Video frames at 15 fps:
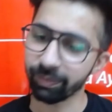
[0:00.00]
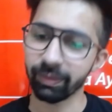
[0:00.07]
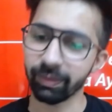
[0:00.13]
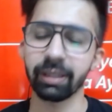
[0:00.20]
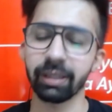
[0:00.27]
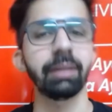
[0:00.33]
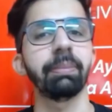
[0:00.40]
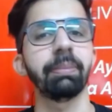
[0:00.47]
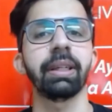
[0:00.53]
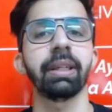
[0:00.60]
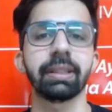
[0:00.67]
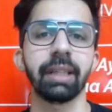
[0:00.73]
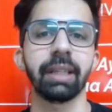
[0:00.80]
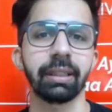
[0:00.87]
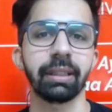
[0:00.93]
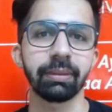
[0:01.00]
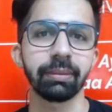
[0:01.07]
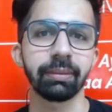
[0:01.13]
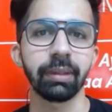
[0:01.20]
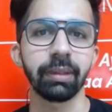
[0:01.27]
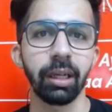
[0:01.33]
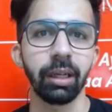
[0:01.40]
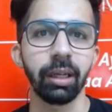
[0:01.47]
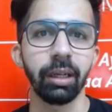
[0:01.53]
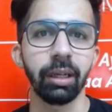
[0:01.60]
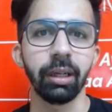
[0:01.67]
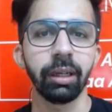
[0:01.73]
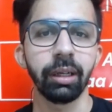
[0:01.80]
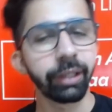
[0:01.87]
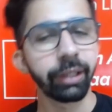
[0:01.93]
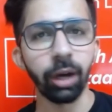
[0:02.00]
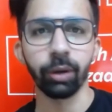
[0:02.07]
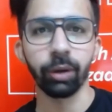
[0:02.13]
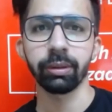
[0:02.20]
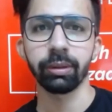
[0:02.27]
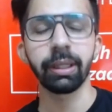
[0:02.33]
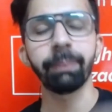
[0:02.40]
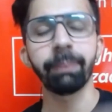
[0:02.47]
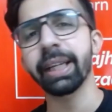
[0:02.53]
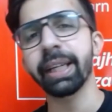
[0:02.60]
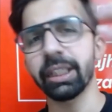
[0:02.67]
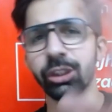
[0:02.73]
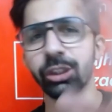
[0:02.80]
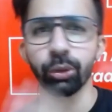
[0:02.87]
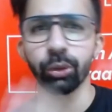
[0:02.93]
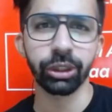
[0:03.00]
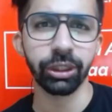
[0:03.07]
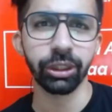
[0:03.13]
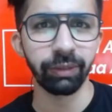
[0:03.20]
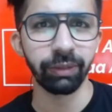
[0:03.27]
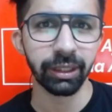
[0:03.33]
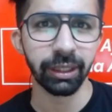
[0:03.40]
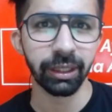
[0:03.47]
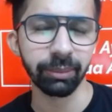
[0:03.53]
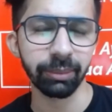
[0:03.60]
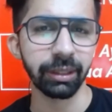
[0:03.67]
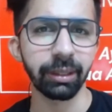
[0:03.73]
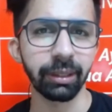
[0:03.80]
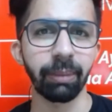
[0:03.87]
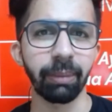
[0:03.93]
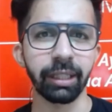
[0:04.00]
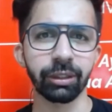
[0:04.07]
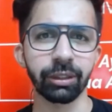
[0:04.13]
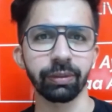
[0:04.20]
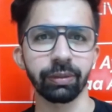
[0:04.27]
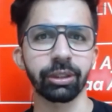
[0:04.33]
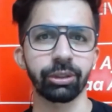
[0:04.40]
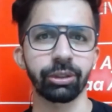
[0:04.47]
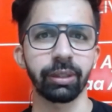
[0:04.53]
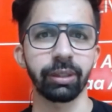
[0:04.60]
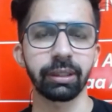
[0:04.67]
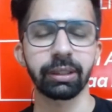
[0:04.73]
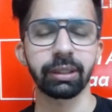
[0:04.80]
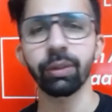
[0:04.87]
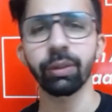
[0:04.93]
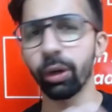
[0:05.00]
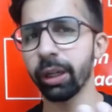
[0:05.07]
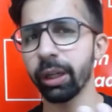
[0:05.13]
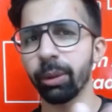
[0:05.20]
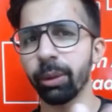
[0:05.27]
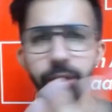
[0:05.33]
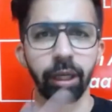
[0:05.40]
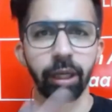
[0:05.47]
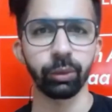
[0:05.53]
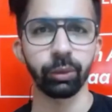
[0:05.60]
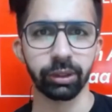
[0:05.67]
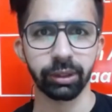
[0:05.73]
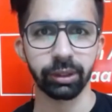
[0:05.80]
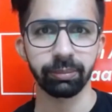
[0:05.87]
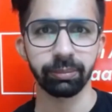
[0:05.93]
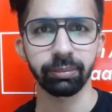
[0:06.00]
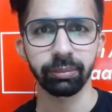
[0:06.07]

Simple as that. Now, the biggest question which comes in the minds of the students, sir, what about doubts?